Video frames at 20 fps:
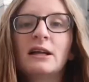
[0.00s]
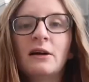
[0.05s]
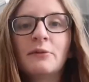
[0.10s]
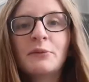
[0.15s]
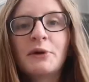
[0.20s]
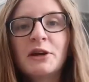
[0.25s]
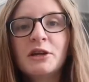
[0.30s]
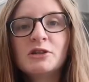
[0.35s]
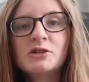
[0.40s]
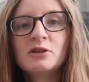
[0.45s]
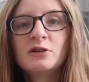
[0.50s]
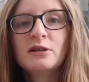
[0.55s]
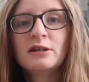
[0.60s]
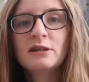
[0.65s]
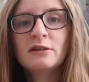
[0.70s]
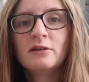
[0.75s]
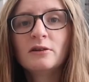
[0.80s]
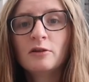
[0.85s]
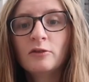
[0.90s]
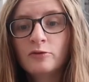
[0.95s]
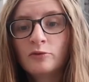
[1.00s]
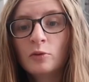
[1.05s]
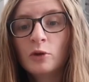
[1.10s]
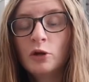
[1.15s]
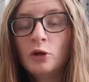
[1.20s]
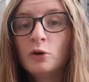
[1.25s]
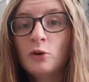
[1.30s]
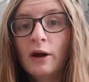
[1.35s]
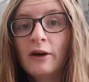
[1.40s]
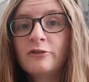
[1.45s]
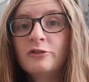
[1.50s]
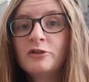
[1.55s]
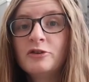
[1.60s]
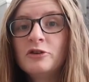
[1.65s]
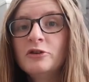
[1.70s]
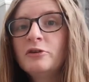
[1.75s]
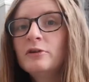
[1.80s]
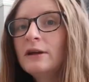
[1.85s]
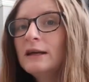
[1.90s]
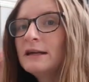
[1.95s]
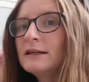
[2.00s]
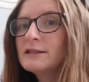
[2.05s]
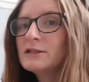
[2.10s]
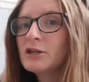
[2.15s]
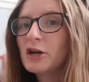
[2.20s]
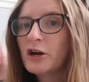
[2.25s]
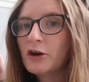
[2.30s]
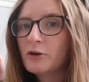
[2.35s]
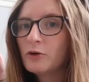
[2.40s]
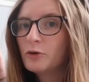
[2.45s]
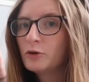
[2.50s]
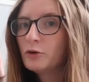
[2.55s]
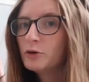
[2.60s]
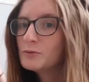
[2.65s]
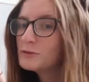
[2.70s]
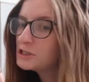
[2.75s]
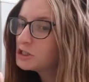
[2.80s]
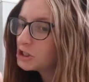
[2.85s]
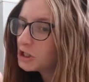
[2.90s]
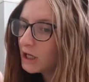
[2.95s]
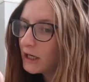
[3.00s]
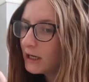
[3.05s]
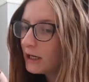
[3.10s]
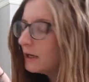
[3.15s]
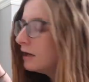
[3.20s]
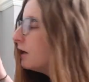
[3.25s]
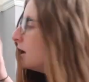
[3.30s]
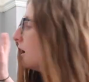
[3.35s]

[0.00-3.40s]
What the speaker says: I'm going to do, of what you have to do, is turn on your machine,